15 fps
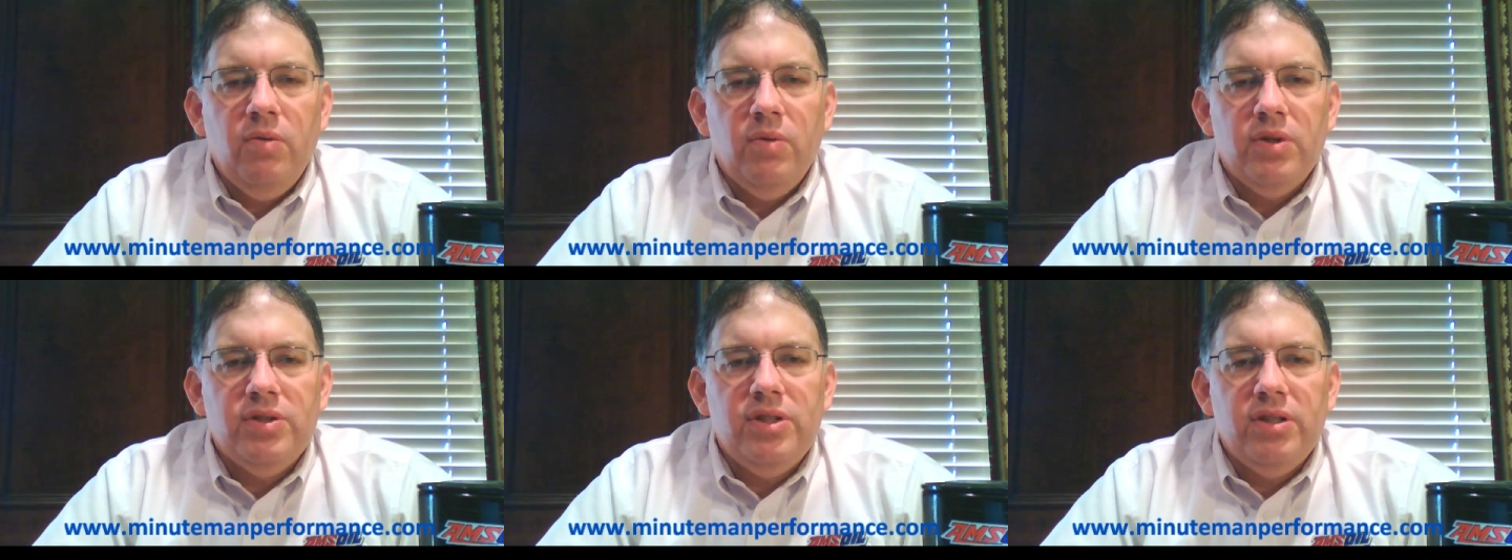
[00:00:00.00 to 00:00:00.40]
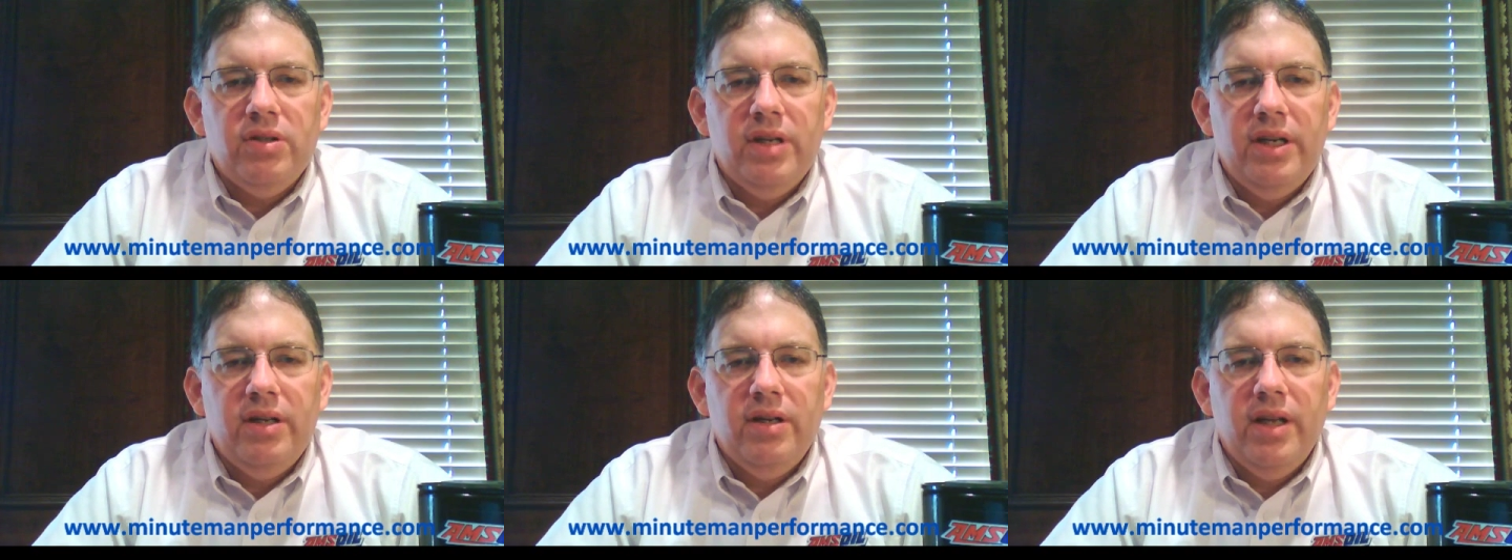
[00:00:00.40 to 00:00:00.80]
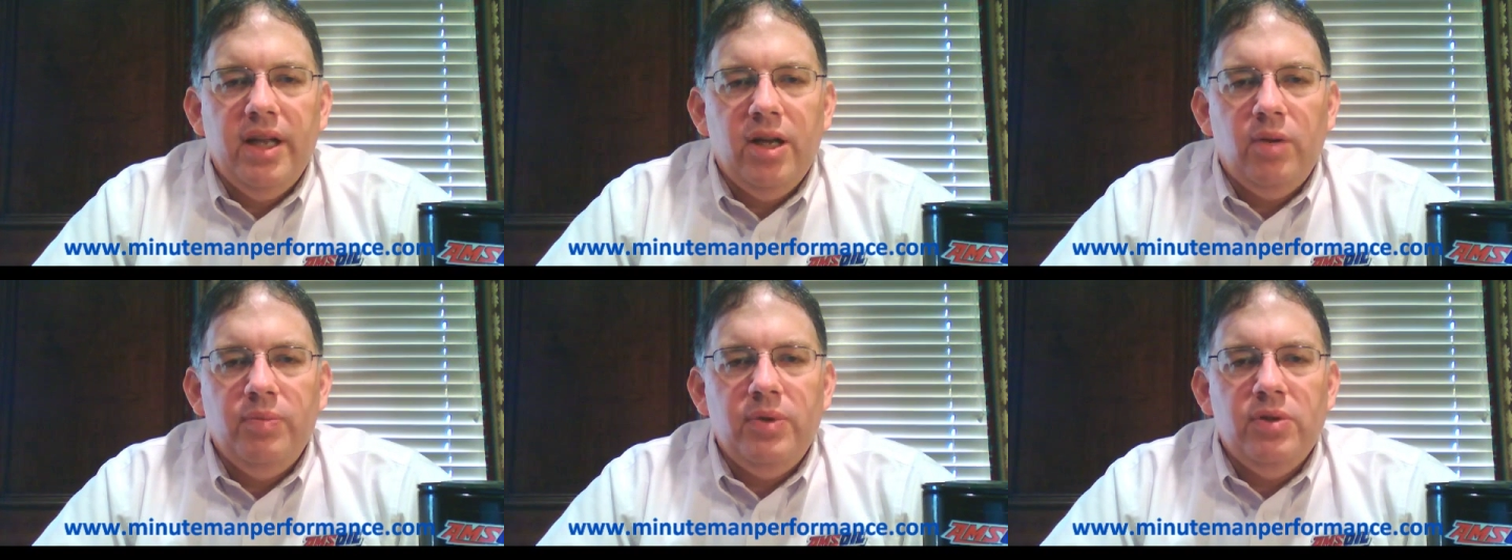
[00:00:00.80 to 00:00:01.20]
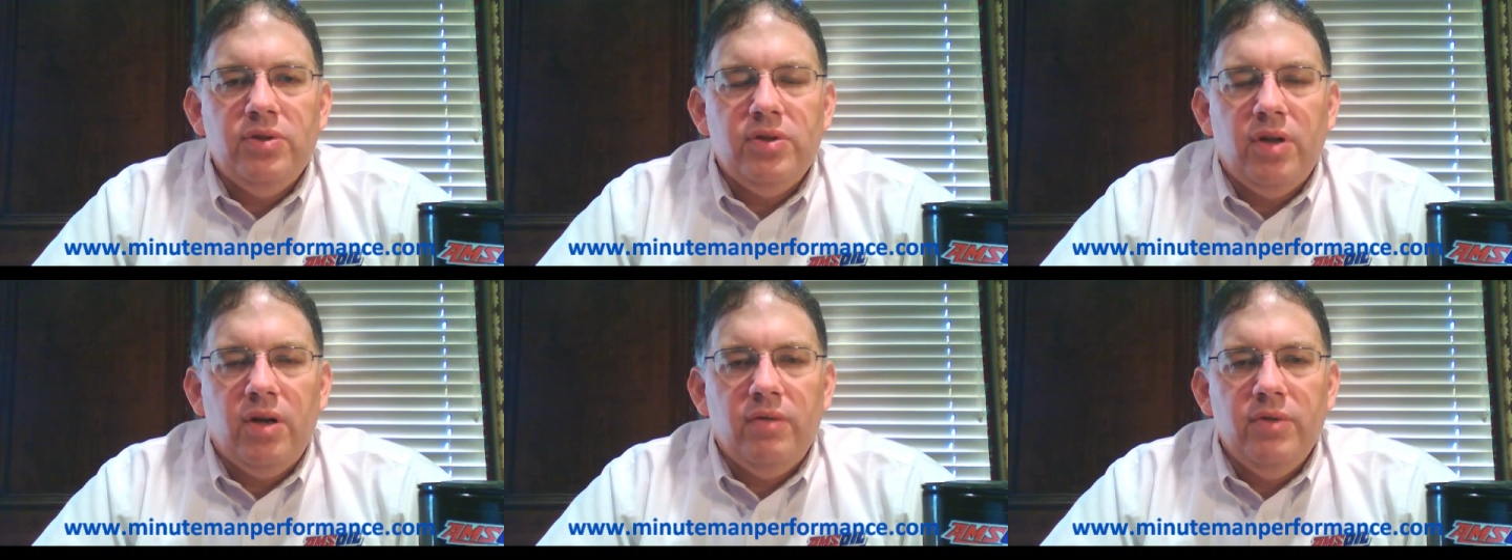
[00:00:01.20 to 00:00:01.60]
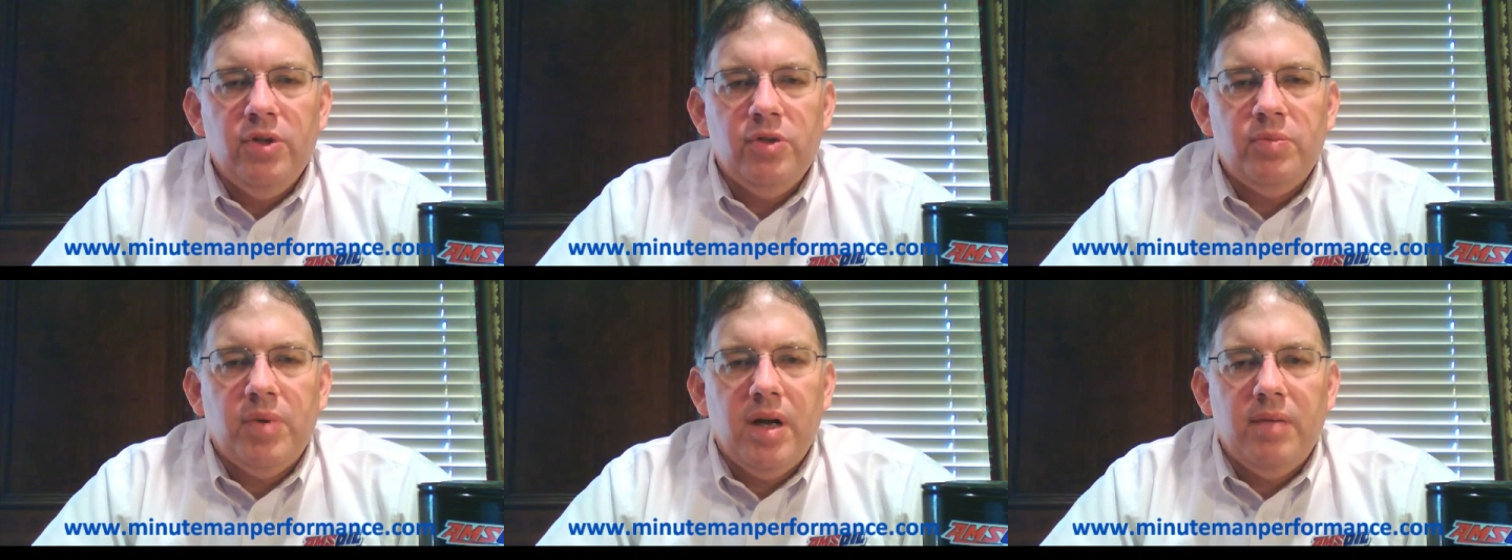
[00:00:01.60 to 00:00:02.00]
we're still here to help you solve
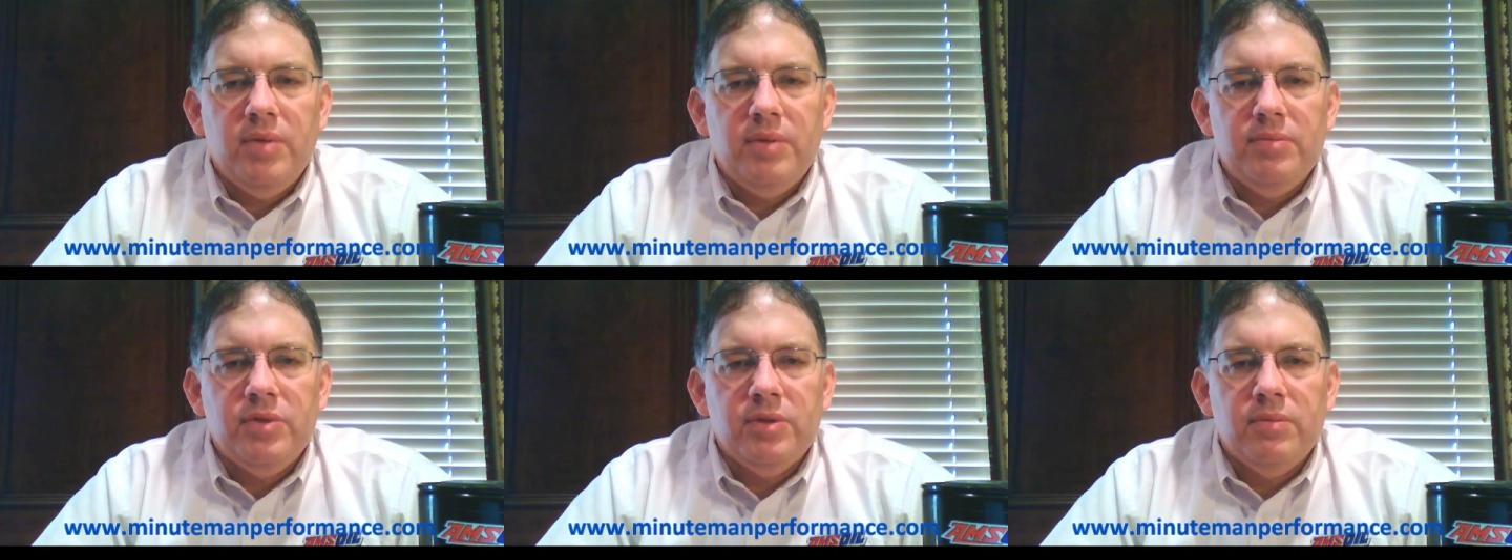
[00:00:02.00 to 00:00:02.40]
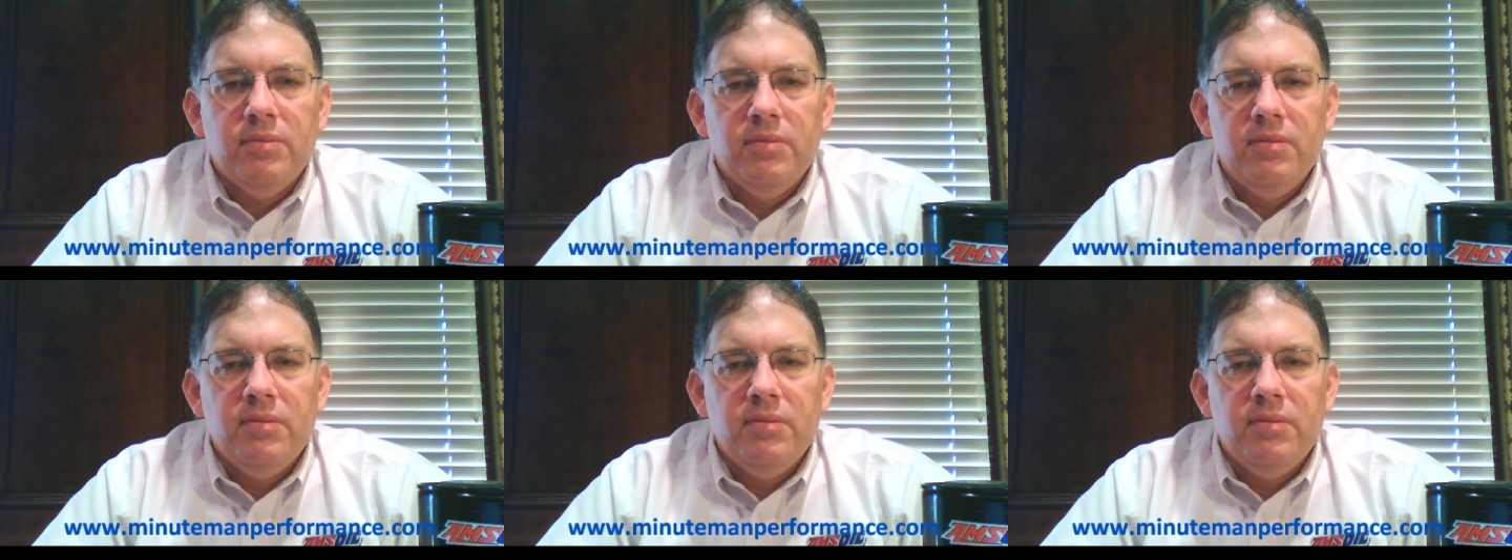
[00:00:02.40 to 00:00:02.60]
those problems.